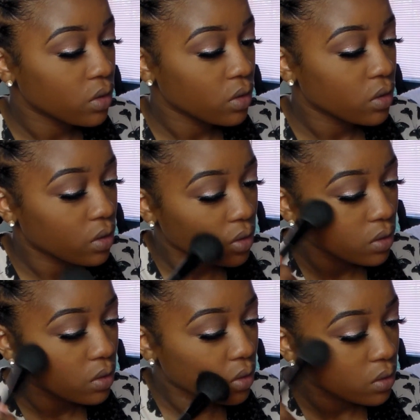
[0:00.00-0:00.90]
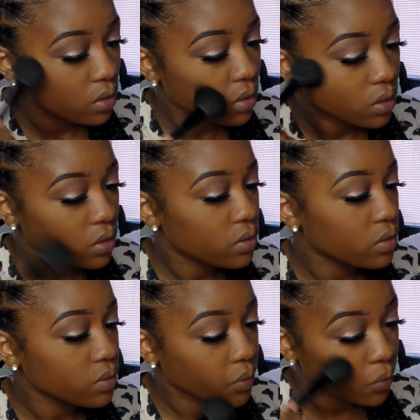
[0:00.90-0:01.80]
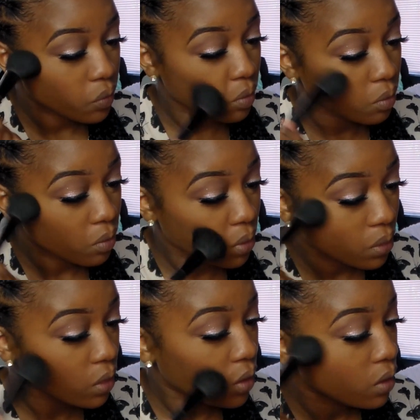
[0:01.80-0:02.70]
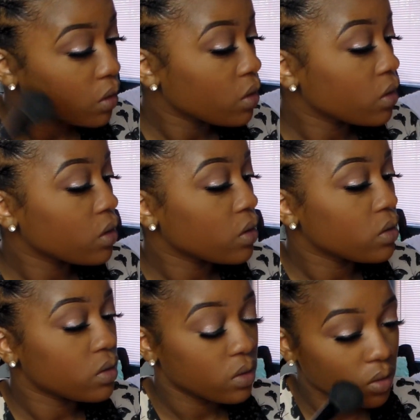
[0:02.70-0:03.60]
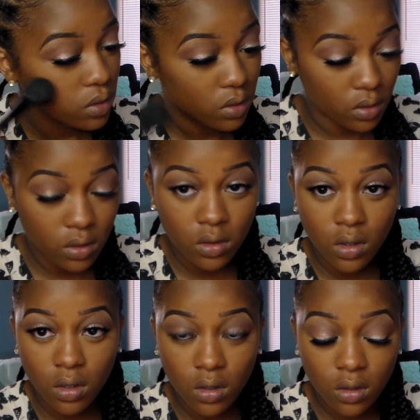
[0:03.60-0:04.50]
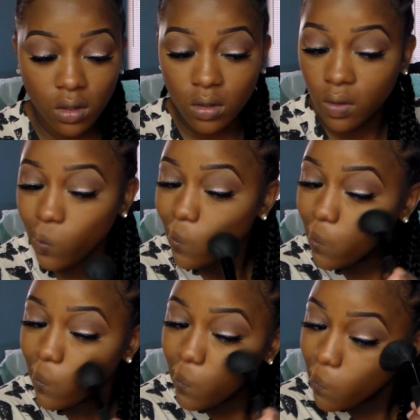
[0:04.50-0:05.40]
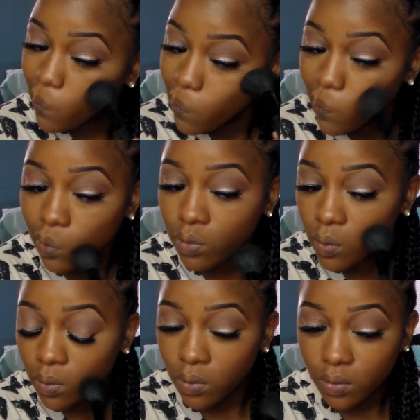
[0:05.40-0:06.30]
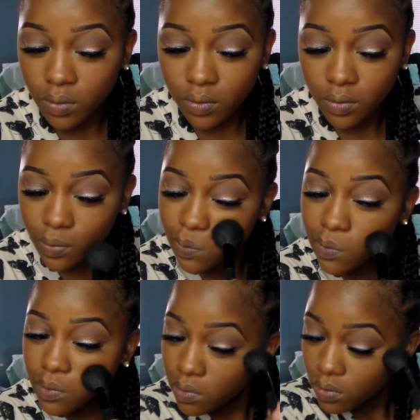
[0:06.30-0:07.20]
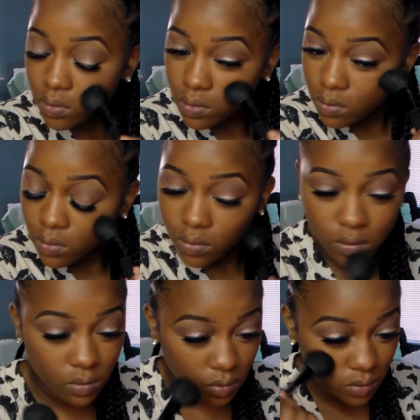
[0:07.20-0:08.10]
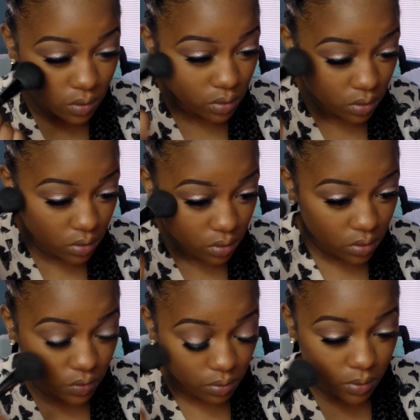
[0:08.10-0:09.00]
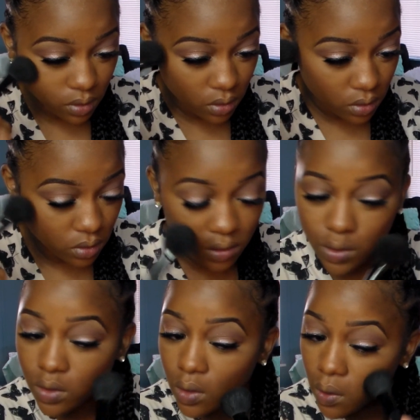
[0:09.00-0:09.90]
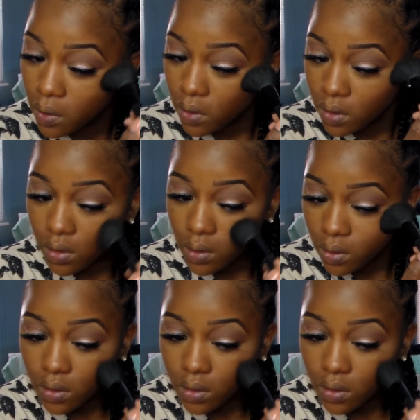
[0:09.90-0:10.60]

It gives me a nice little finish. And then for blush, I'm using, I don't know what I used. It was either Cocoa or Cinnamon by NYX.